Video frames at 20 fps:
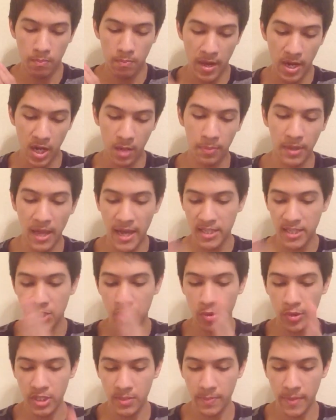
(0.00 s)
Mega
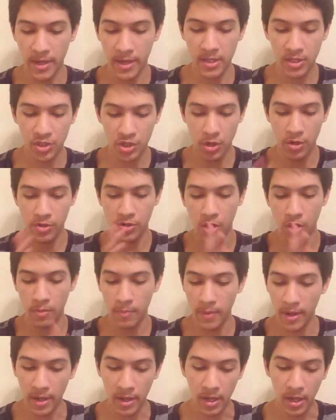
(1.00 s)
Blastoise, Mega
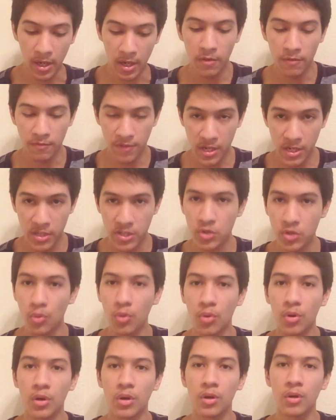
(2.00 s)
Charizard, Mega
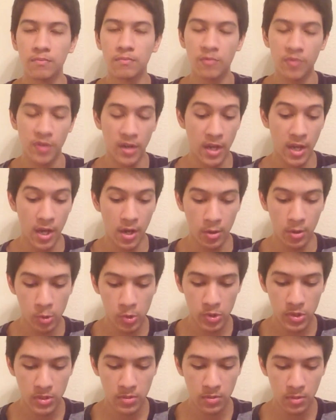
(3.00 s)
Venusaur
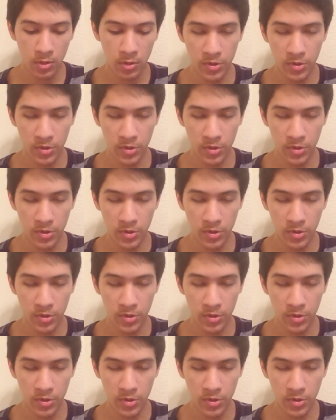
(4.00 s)
videos.